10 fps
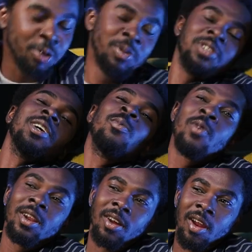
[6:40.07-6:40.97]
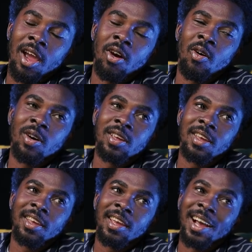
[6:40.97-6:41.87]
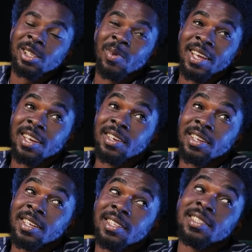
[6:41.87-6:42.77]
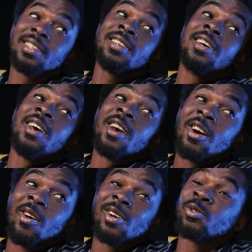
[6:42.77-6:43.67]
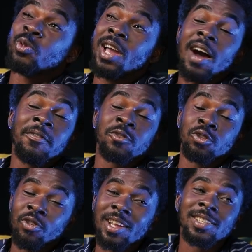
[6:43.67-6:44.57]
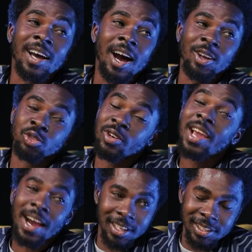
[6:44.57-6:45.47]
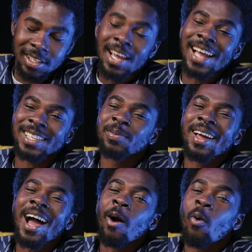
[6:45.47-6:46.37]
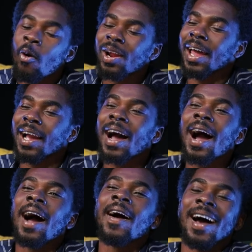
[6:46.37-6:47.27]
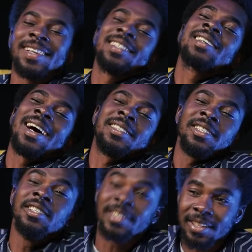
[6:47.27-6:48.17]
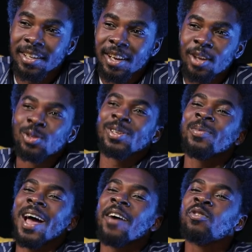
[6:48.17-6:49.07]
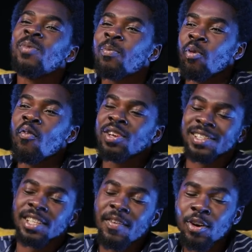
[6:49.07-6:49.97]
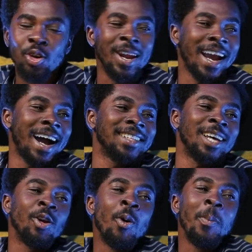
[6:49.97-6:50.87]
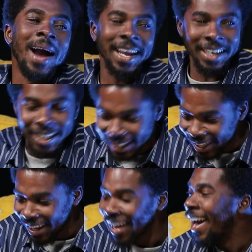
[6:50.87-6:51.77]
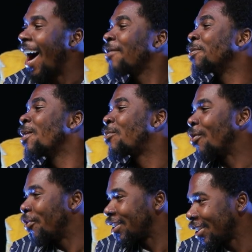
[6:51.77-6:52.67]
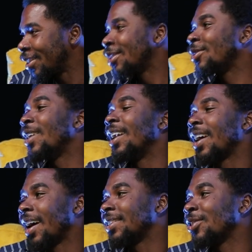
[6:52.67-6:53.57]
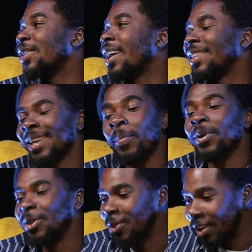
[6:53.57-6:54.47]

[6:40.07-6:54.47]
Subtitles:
I could be somewhere and go like, okay, has my kid eaten? Because we have strays in our house, stray cats. And sometimes I worry, like, has this cat eaten? Sometimes I have to make provisions, even though the cats are not mine. I have to make provisions so that the cat doesn't get out.